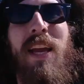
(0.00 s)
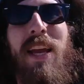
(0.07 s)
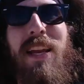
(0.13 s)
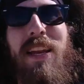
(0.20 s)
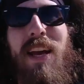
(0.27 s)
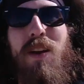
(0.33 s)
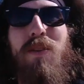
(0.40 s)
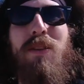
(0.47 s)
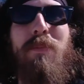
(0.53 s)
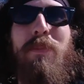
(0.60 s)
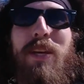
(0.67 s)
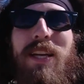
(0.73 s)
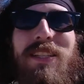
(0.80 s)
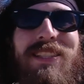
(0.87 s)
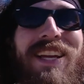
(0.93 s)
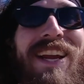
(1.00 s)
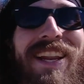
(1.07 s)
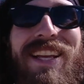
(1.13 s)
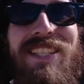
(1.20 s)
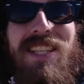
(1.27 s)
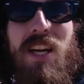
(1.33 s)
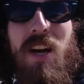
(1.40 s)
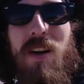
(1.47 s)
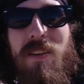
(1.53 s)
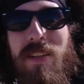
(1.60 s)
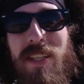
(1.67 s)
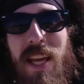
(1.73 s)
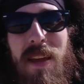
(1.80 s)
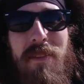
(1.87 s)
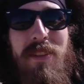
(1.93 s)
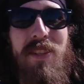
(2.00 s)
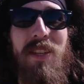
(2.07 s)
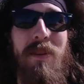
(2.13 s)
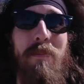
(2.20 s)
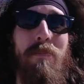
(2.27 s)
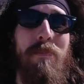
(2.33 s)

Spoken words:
and not only because it is a Harley-Davidson,